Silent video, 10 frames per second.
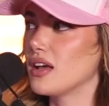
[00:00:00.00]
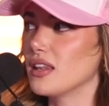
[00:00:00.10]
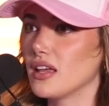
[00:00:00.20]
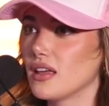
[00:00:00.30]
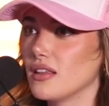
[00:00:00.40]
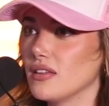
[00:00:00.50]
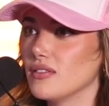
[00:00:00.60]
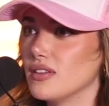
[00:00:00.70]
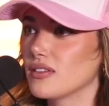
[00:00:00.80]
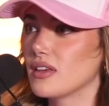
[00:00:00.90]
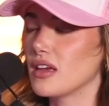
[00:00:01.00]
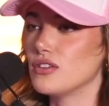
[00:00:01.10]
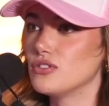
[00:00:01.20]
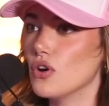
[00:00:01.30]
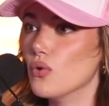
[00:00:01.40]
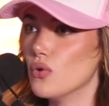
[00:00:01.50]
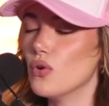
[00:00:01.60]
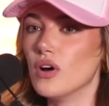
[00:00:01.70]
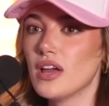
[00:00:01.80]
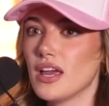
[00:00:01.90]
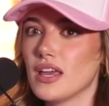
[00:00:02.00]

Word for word: I like this kid is so cool.